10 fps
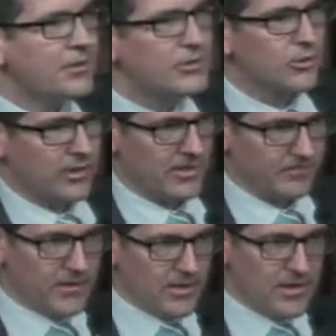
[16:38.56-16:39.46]
story.
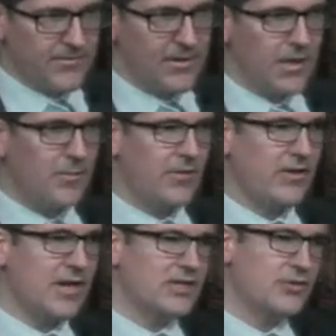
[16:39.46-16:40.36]
Give a little bit of a
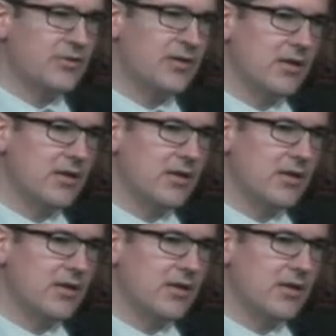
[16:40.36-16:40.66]
history